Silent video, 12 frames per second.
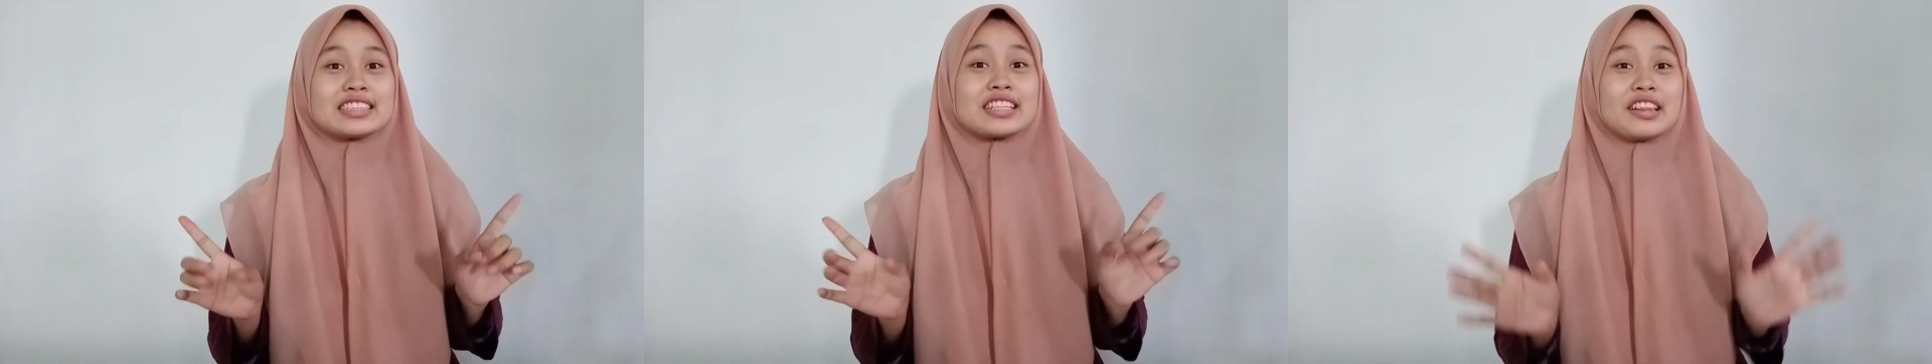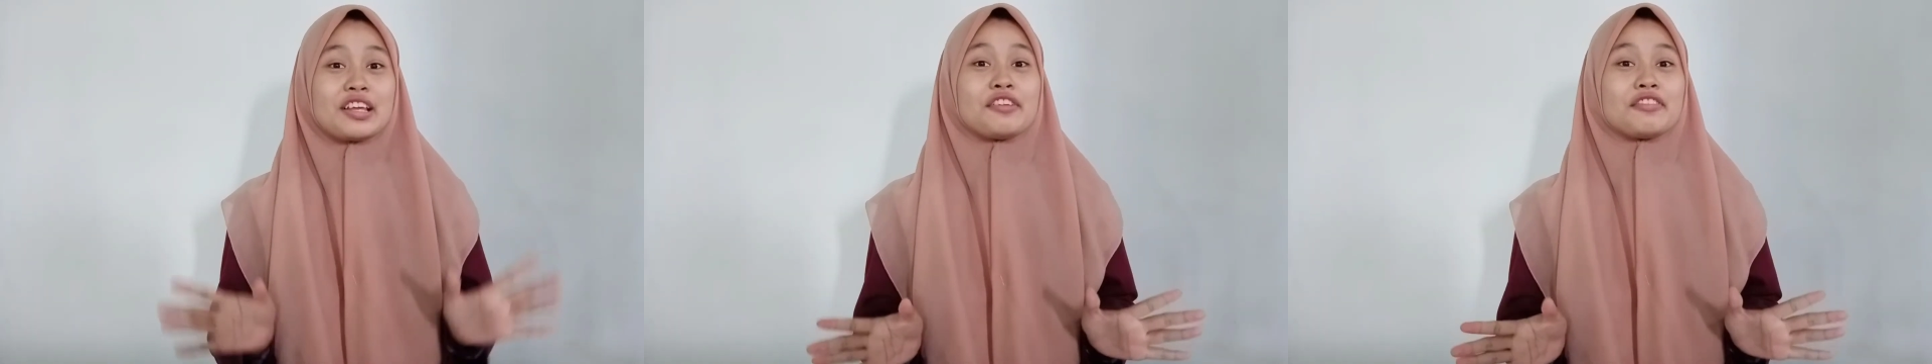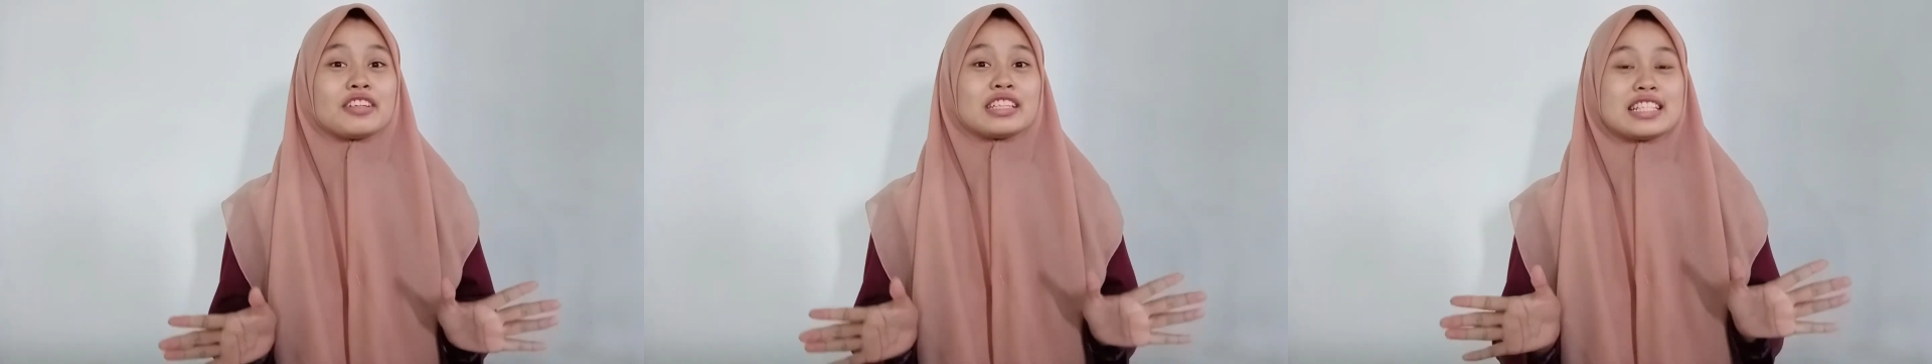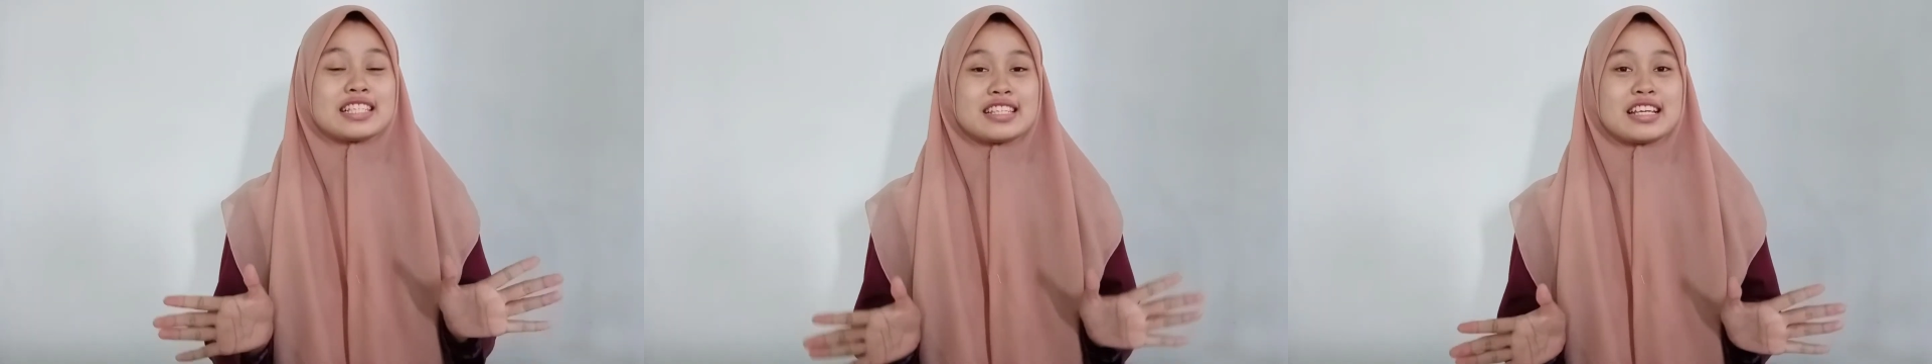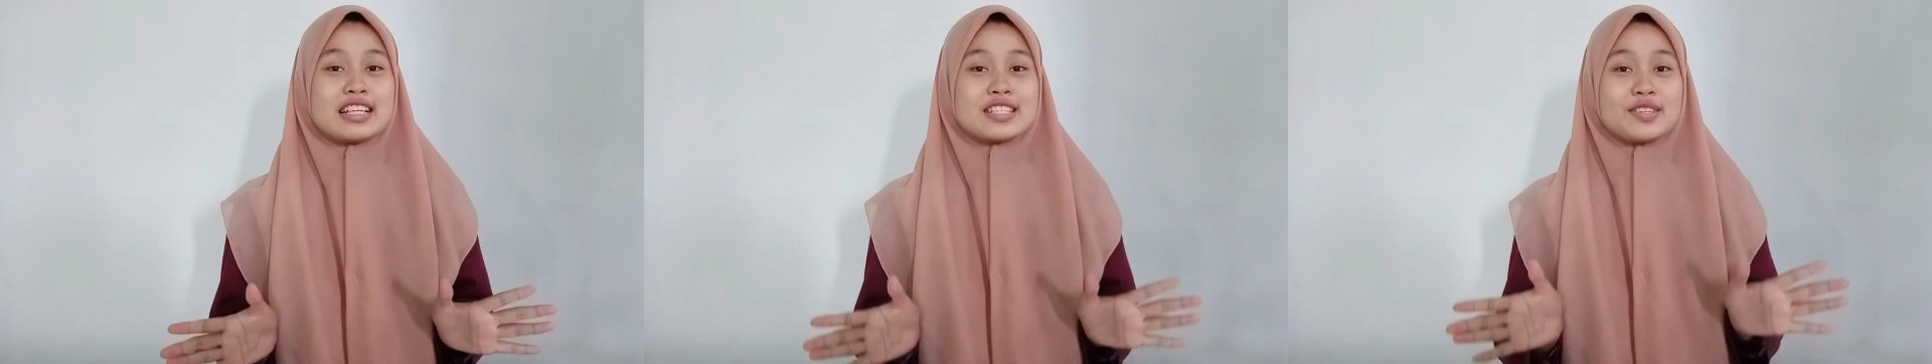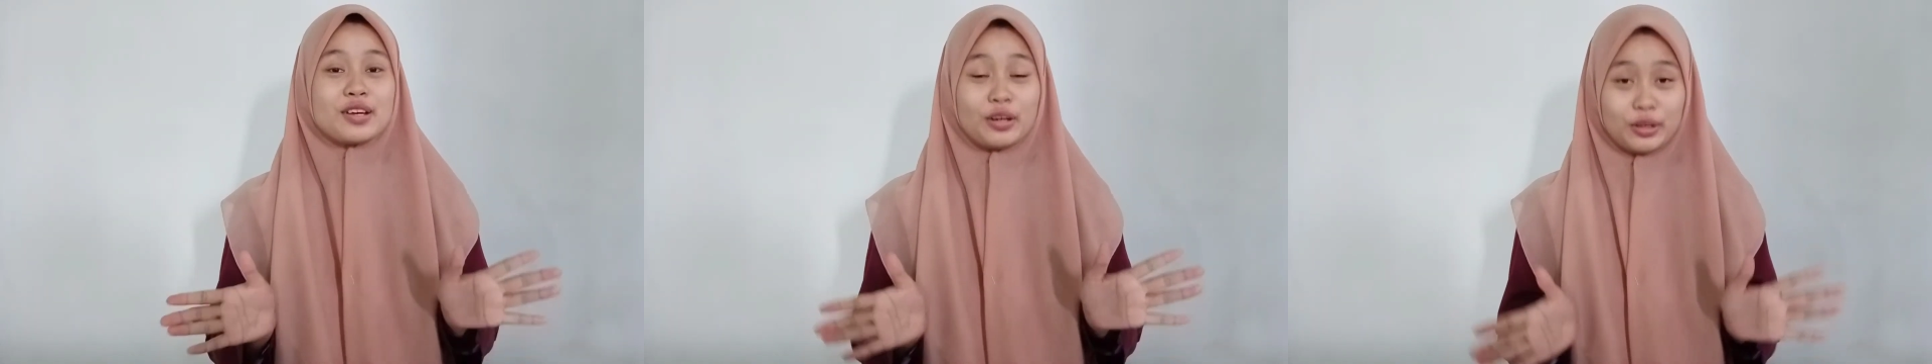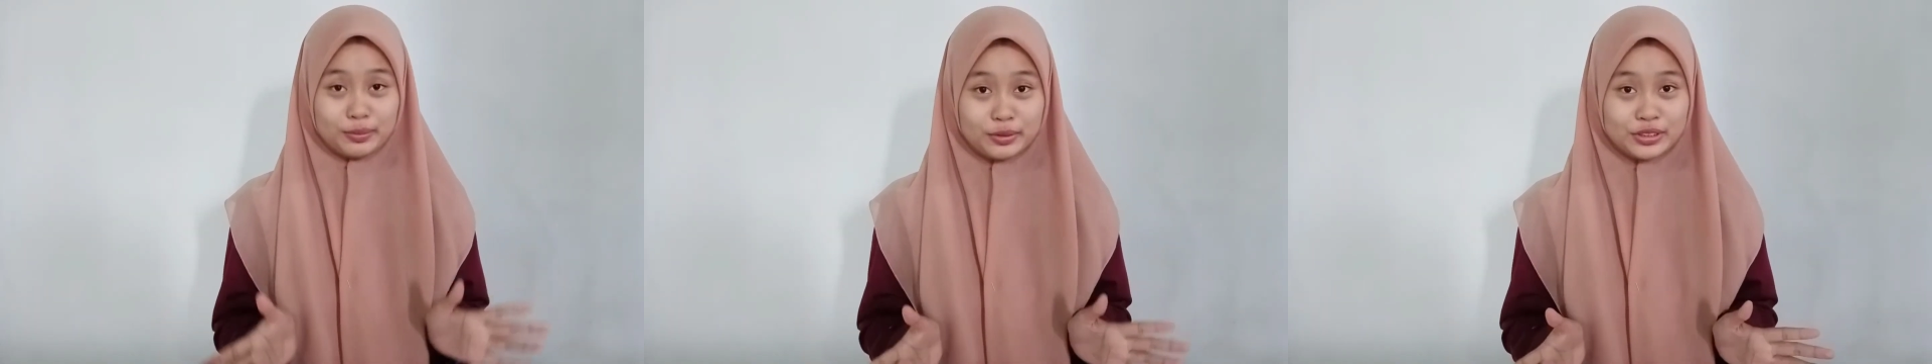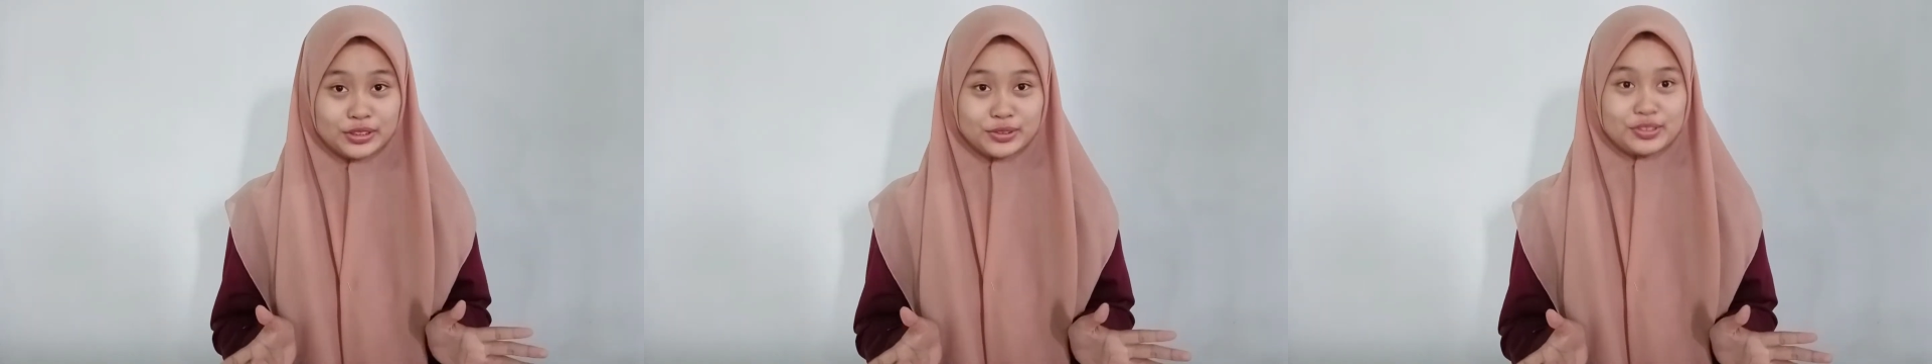cleverly seize
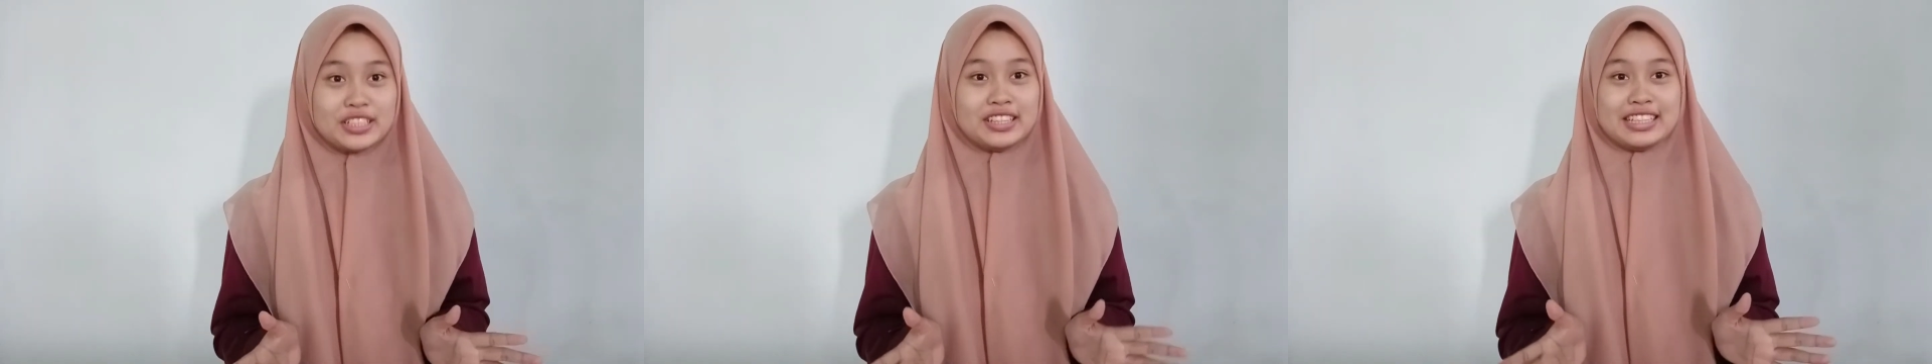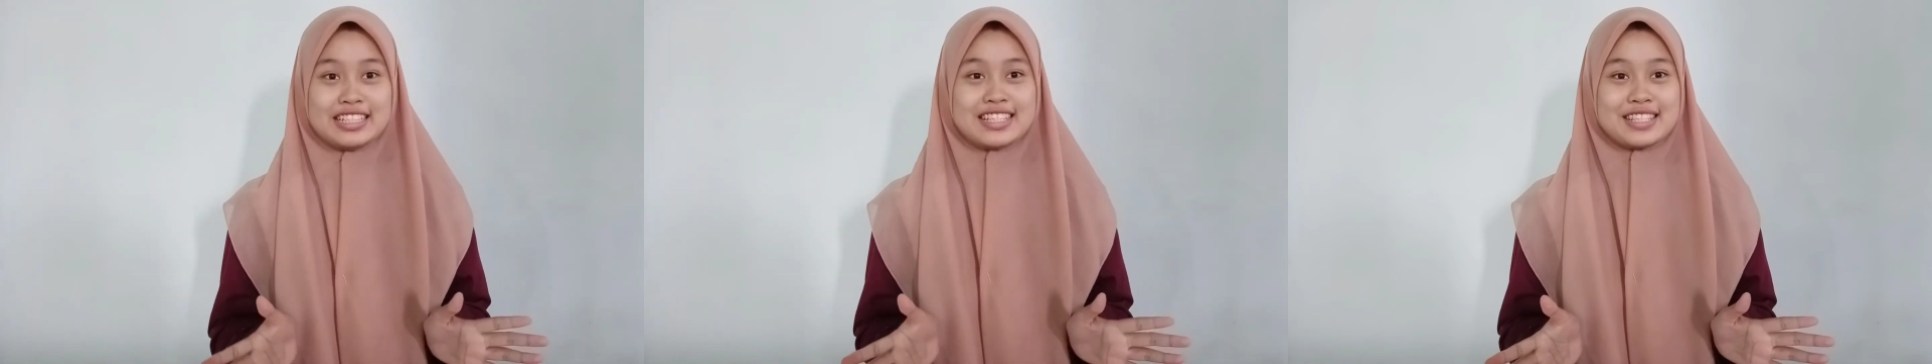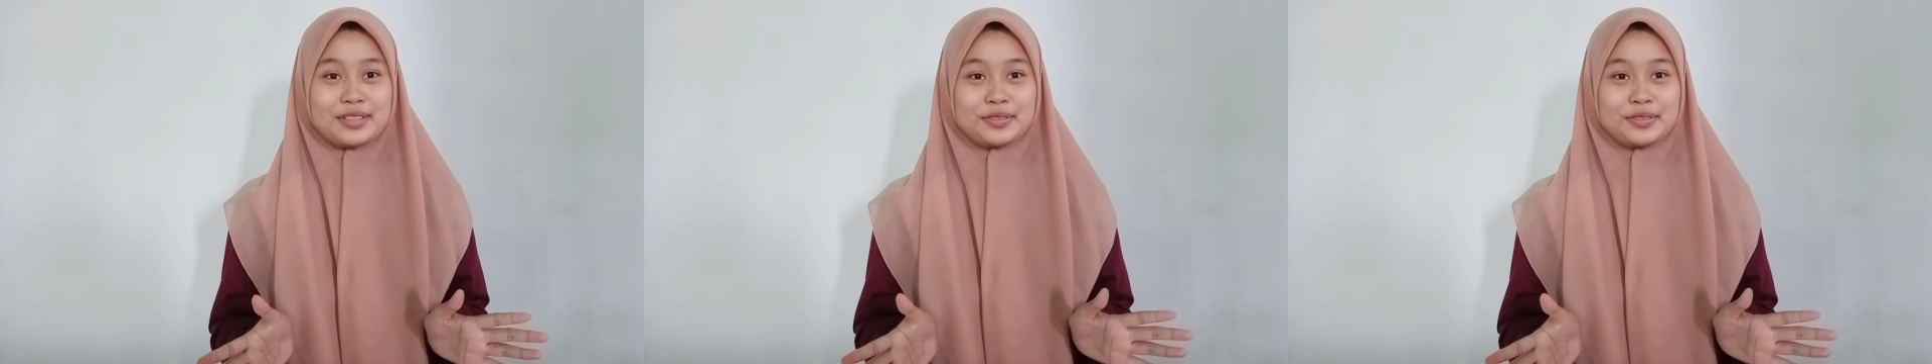opportunities.